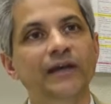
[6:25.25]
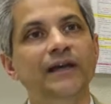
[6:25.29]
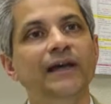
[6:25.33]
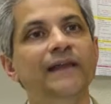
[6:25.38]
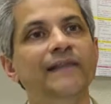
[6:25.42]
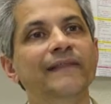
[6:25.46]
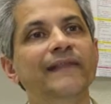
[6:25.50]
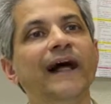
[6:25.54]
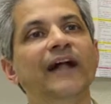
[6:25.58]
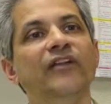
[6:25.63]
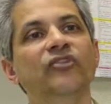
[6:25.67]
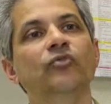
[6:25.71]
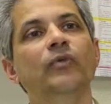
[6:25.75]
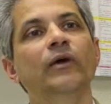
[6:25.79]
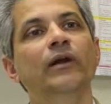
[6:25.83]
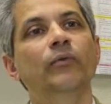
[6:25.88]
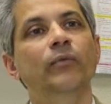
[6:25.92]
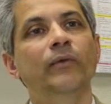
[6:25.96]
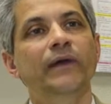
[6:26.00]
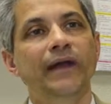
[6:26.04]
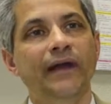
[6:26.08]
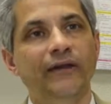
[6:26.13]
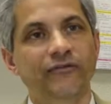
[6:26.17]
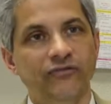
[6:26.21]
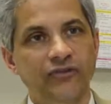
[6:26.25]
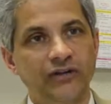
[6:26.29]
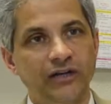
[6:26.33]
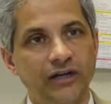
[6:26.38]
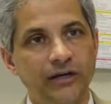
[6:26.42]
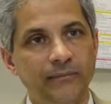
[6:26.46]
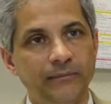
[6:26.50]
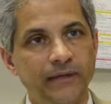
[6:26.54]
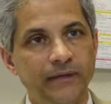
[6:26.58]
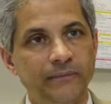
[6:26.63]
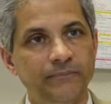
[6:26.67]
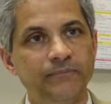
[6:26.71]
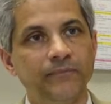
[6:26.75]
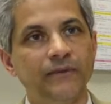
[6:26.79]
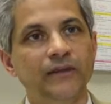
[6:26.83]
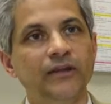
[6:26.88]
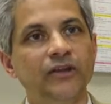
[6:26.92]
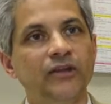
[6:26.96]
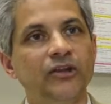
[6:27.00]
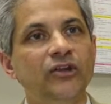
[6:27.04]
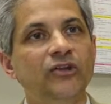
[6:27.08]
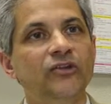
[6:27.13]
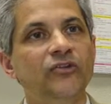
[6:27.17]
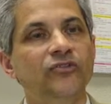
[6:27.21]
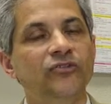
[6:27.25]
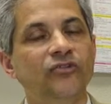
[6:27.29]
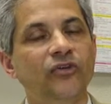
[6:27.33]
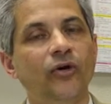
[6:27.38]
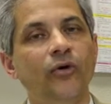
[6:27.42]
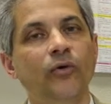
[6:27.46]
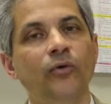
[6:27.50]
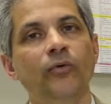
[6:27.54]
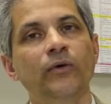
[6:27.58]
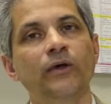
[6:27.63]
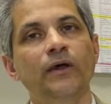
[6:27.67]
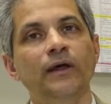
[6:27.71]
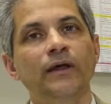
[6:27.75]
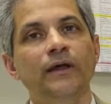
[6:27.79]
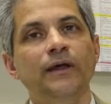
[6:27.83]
And that's when we have to come in. So